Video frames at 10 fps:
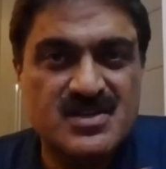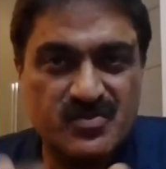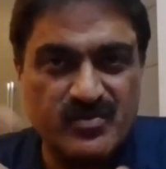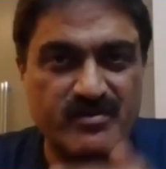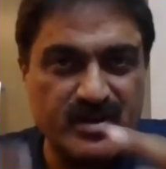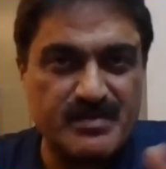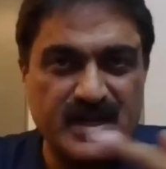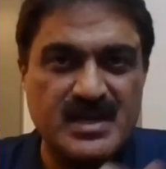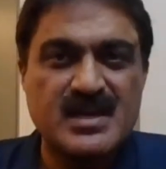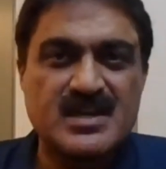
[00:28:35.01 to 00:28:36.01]
So we will
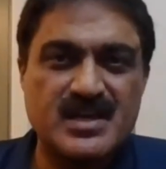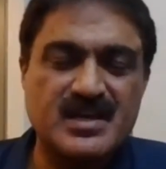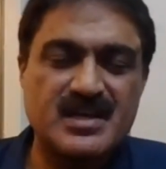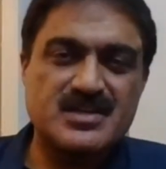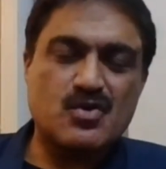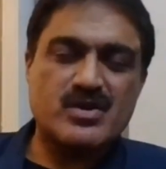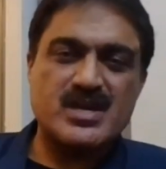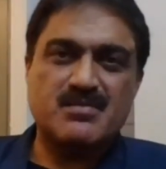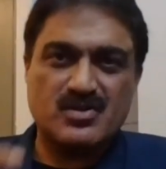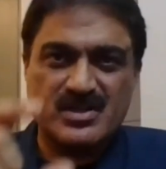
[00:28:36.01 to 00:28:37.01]
be
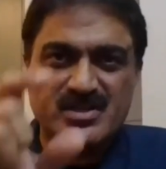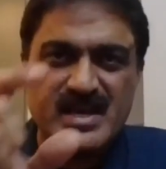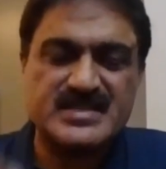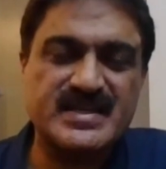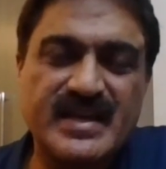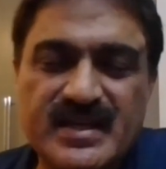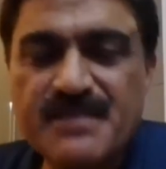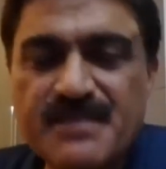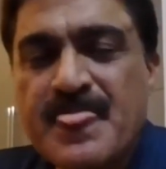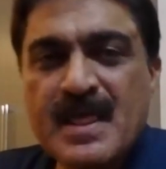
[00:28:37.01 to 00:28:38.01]
talking about the DXN
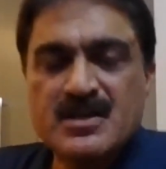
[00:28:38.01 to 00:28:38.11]
income.